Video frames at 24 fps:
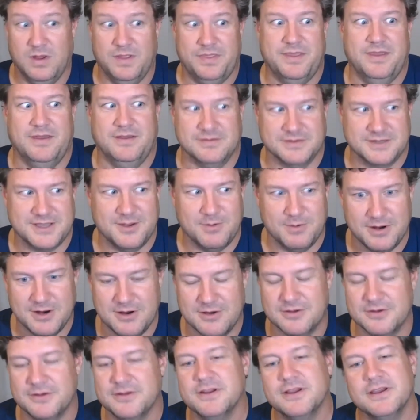what the hell's
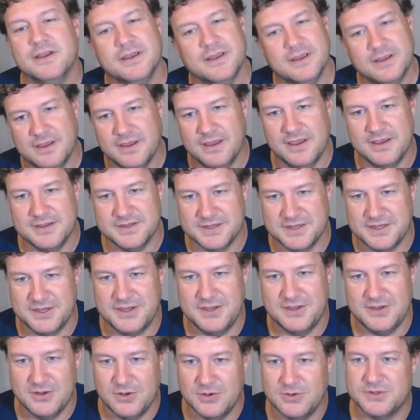going on is
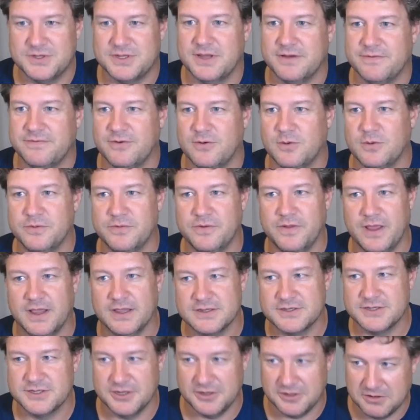a huge step forward
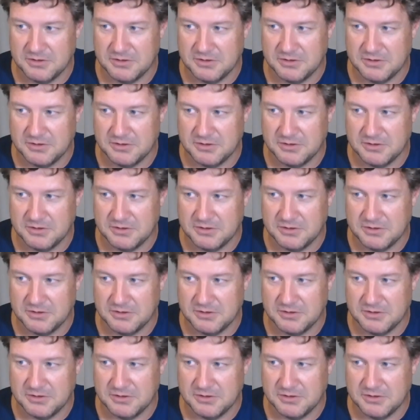for that.